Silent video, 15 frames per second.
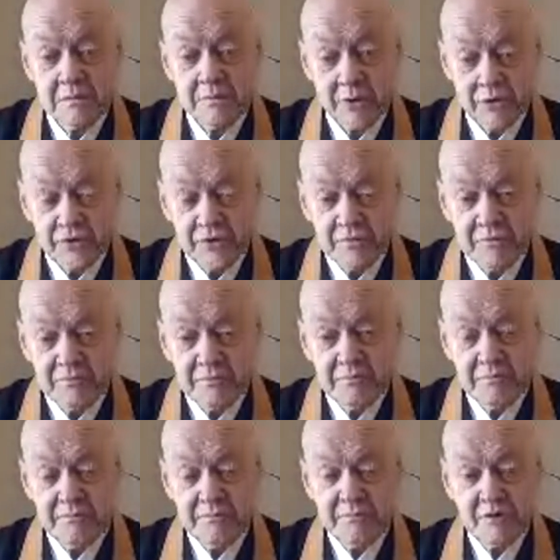person.
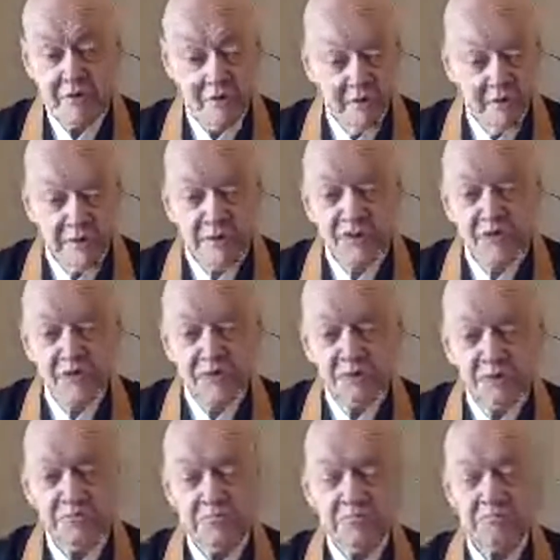Include.
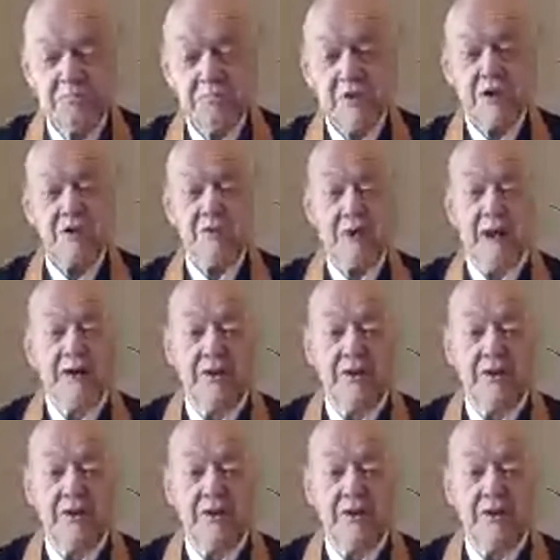How